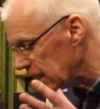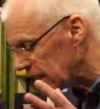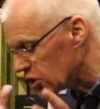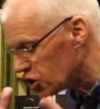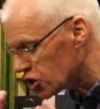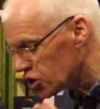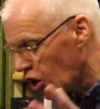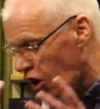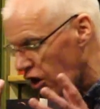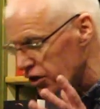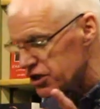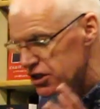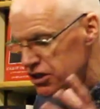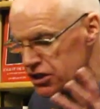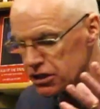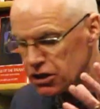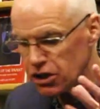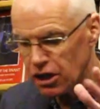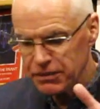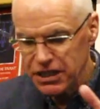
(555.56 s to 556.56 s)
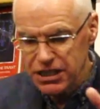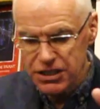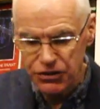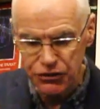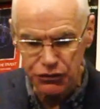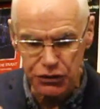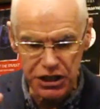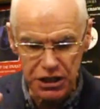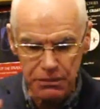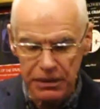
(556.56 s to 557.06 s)
then started to come into
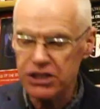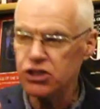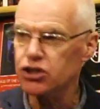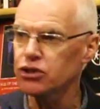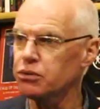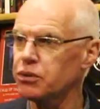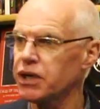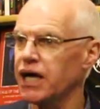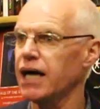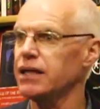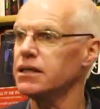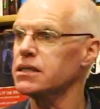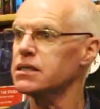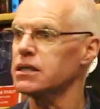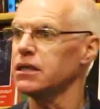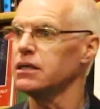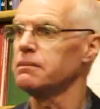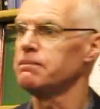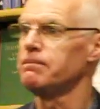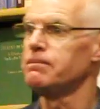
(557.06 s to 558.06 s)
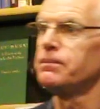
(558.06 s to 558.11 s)
three-dimensional reality,